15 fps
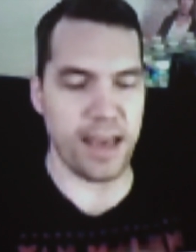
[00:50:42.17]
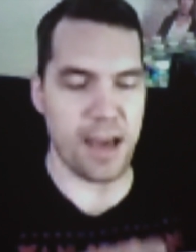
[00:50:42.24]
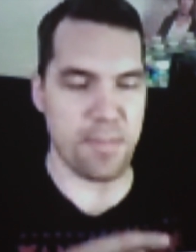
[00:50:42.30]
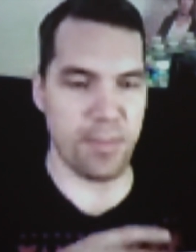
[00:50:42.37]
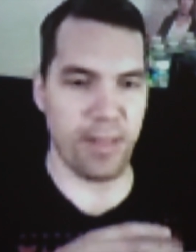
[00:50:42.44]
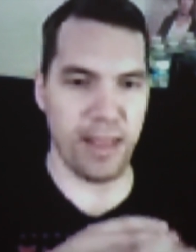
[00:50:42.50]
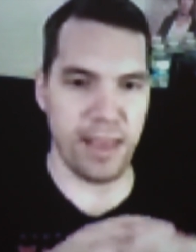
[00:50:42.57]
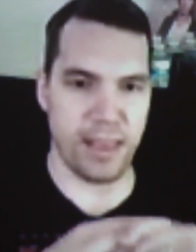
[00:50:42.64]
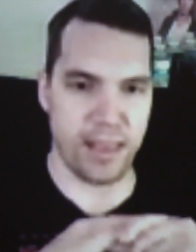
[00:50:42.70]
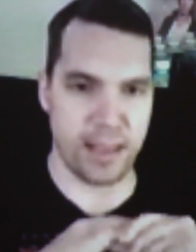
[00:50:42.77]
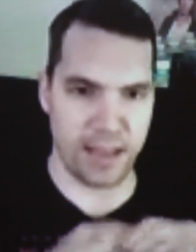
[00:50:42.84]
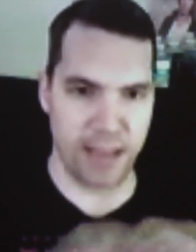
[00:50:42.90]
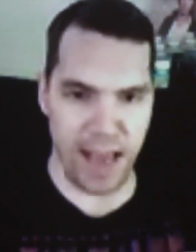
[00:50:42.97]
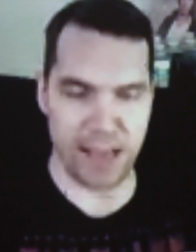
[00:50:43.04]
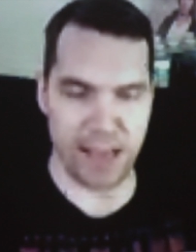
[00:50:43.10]
I play
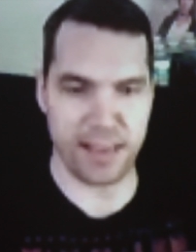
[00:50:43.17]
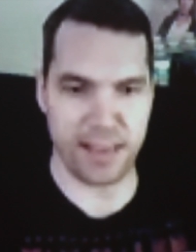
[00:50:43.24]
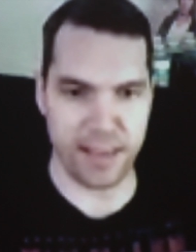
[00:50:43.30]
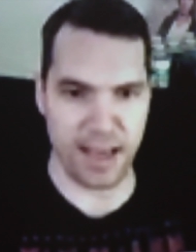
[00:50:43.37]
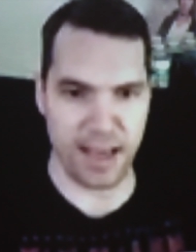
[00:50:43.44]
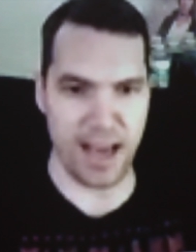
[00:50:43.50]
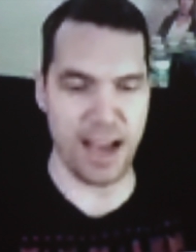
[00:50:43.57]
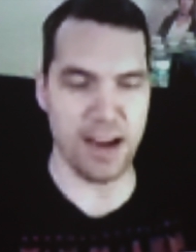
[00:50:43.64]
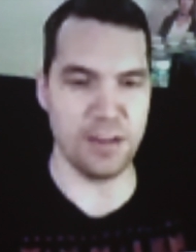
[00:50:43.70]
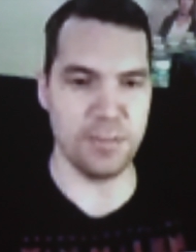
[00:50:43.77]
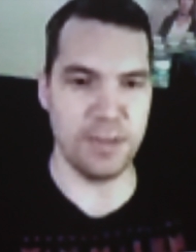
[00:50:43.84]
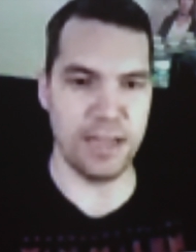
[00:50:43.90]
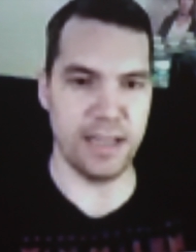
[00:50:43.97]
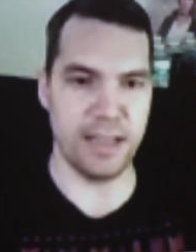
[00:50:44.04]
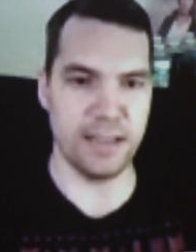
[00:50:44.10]
classic Iron
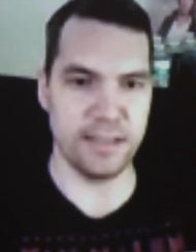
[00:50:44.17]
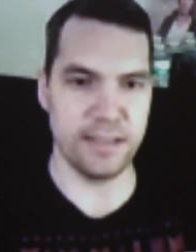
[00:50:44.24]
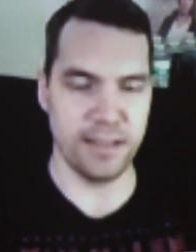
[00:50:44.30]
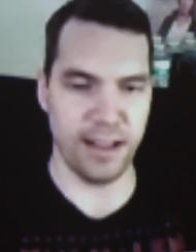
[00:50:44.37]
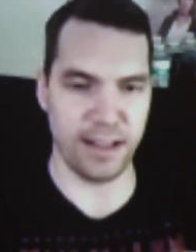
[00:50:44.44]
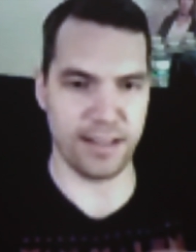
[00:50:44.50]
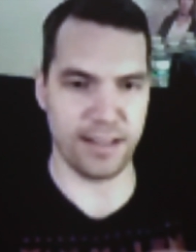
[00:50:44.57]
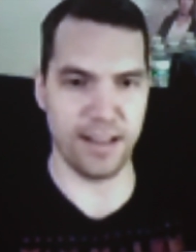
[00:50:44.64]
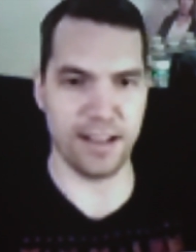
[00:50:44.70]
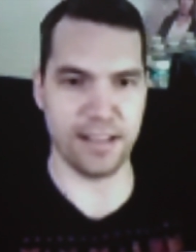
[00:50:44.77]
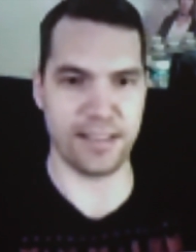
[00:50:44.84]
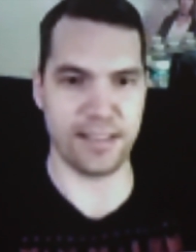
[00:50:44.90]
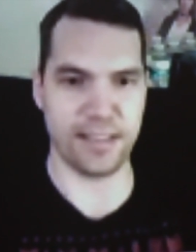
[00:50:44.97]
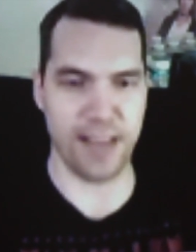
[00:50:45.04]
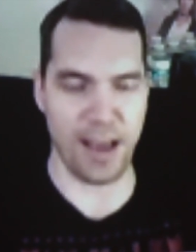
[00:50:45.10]
Man. Like
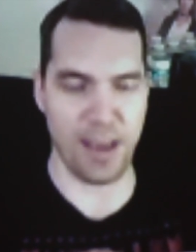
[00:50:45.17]
that's yes.